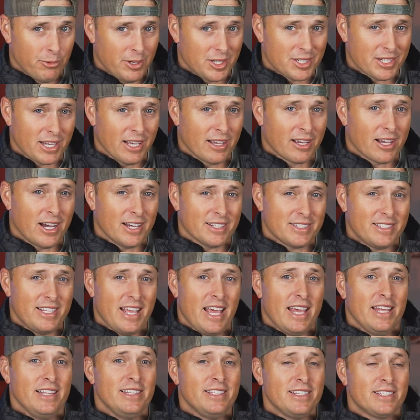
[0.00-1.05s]
which can cost
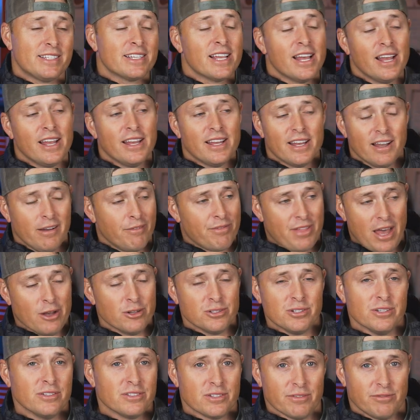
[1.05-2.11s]
tens of
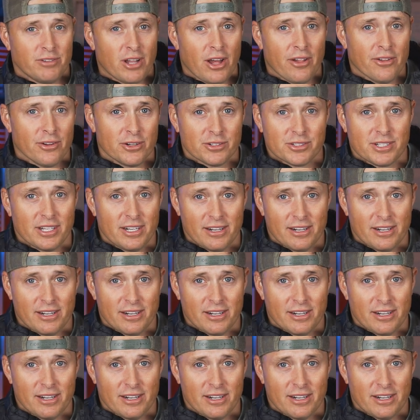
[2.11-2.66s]
thousands of dollars.